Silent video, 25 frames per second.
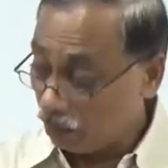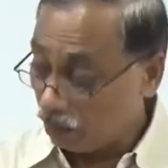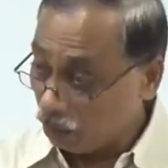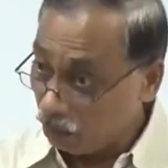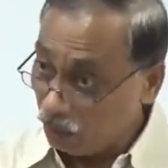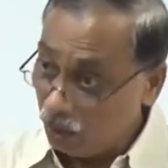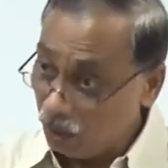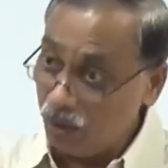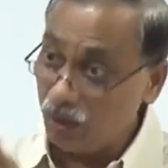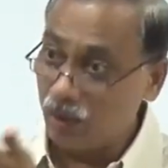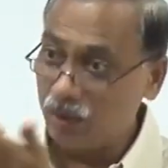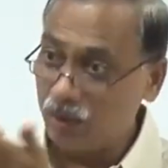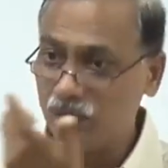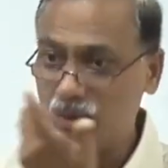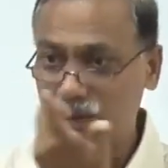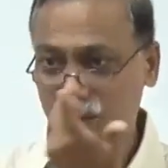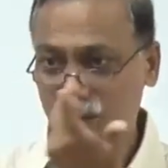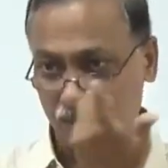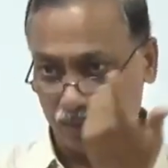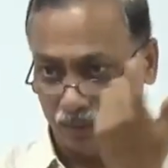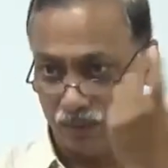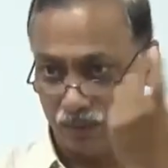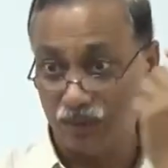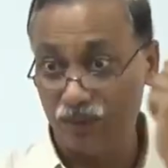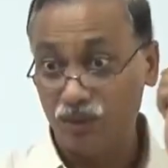only on
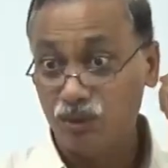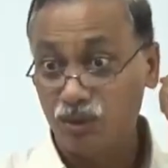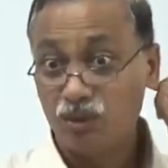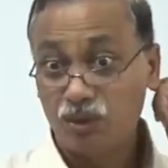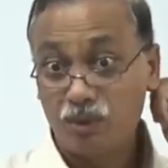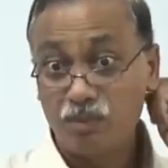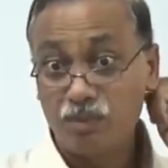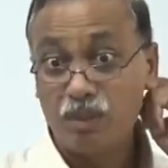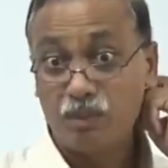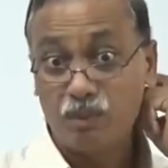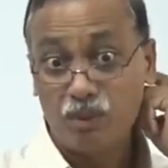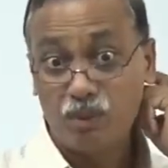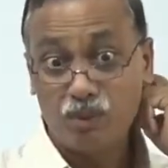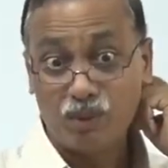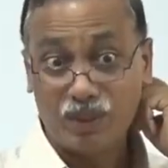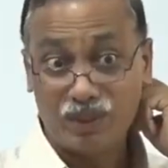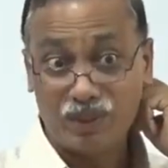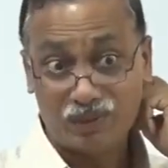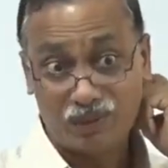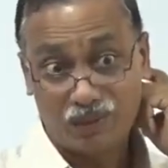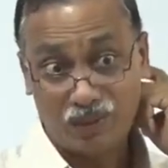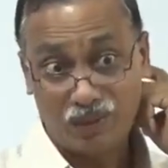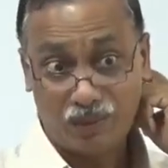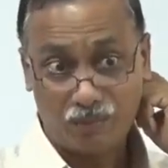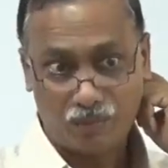this you should be able to
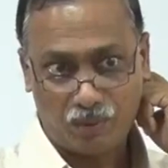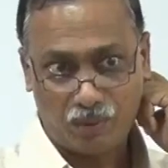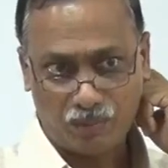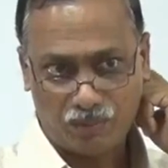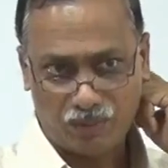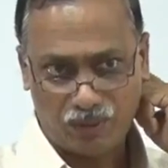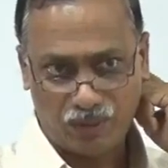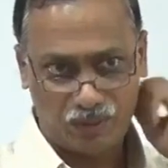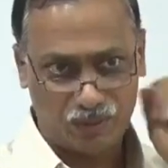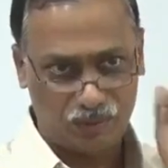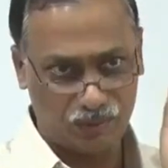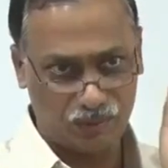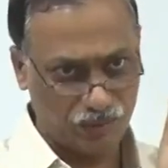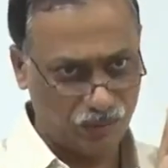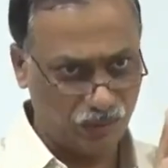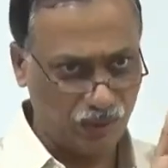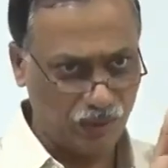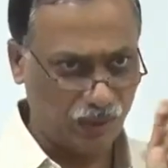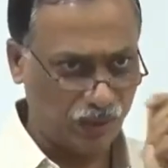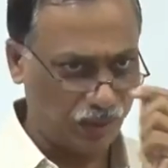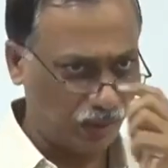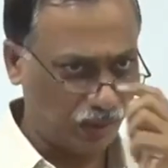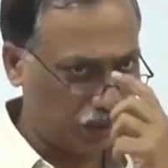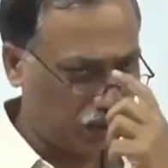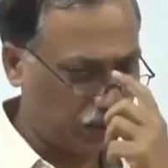answer it properly only
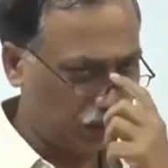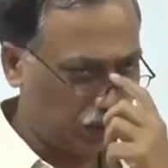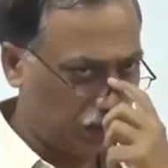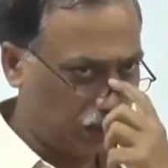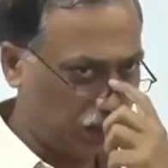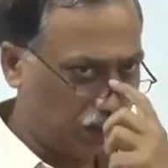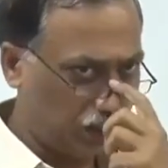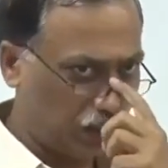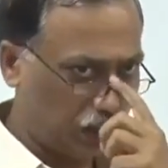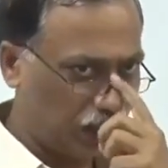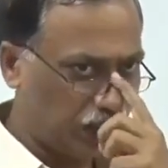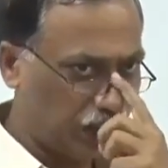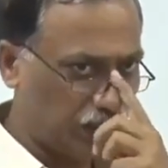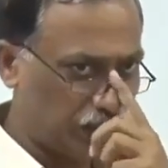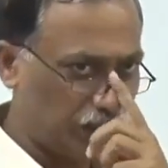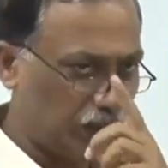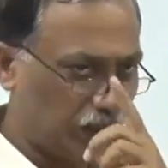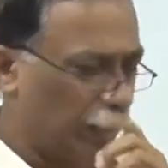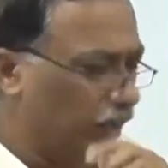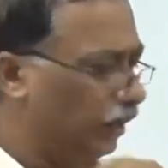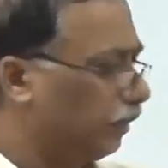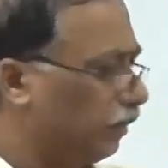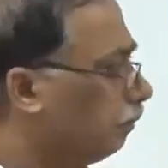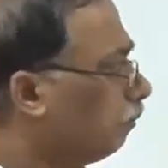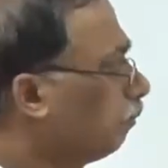ca a case
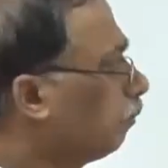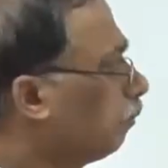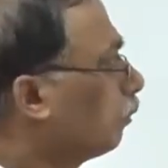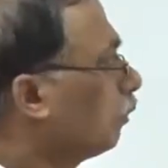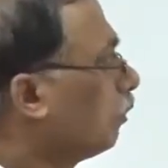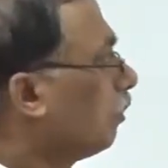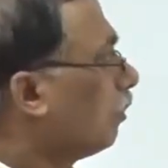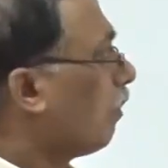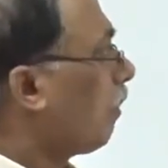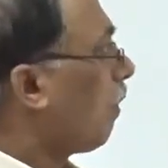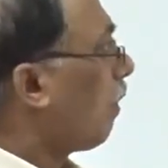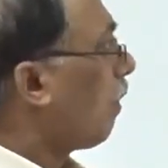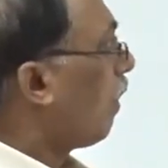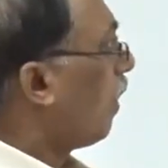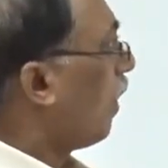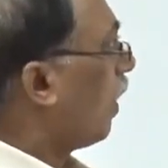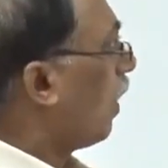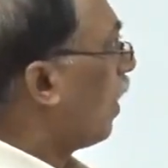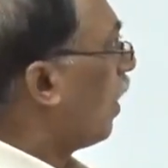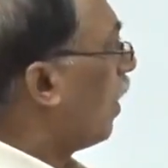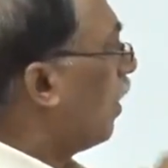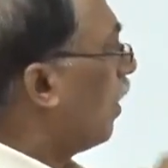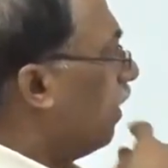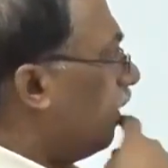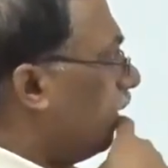study
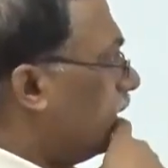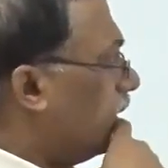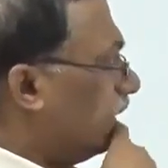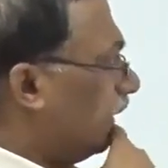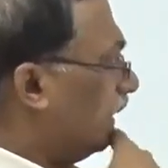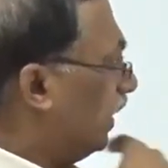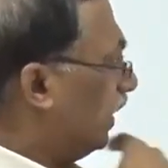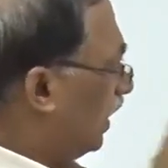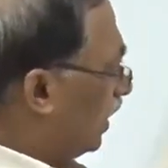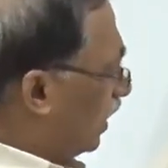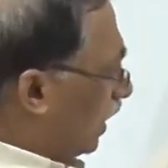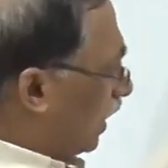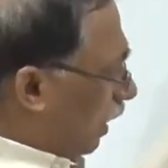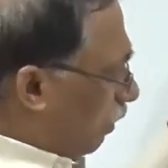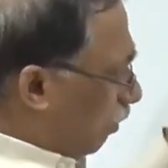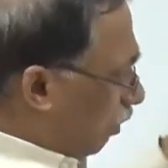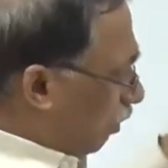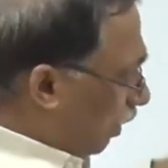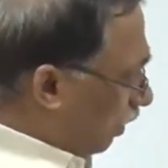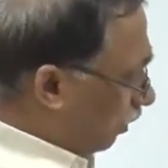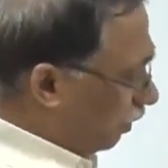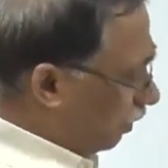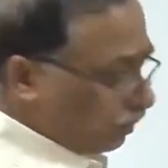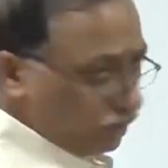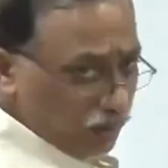this type
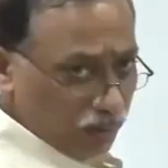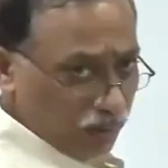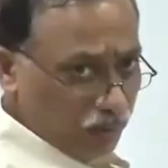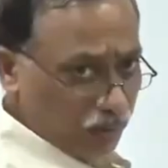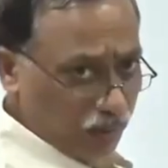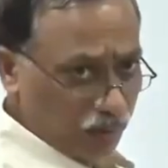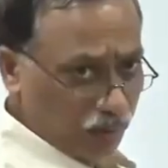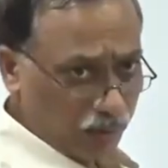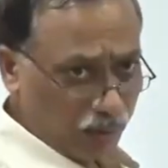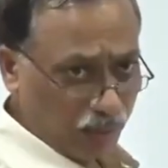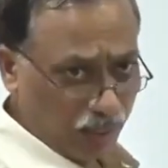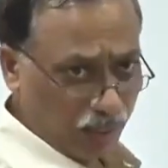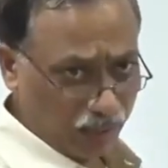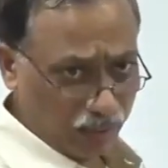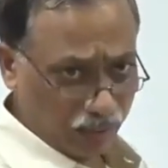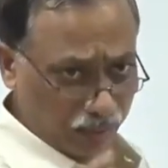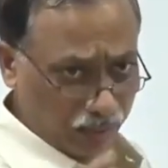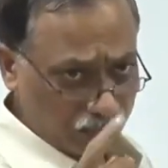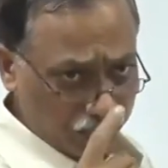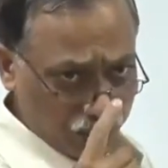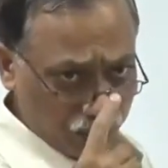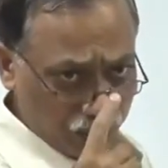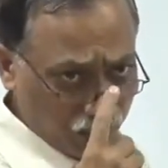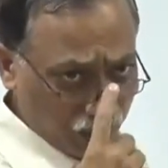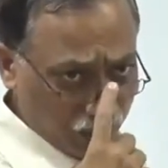of
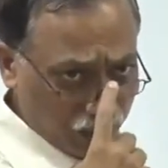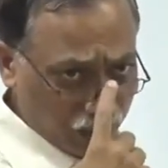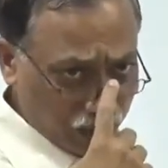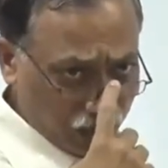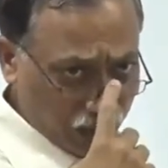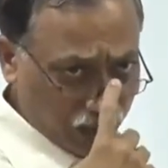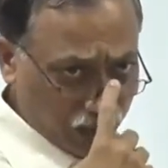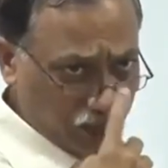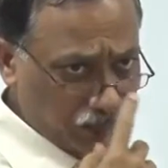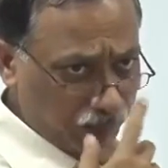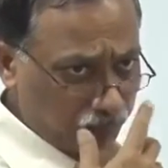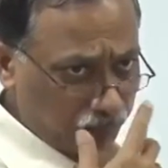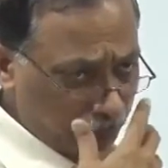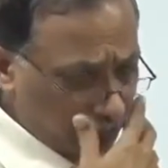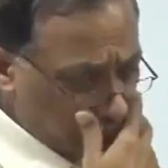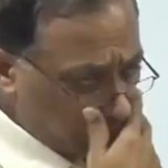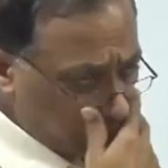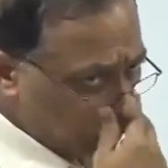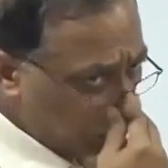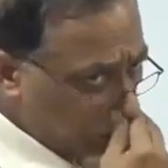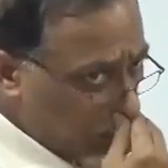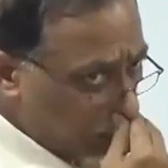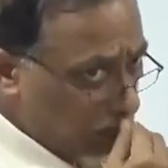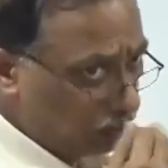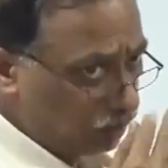diagram is drawn there
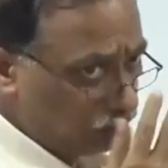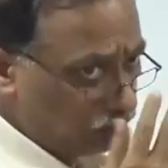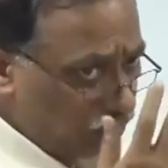now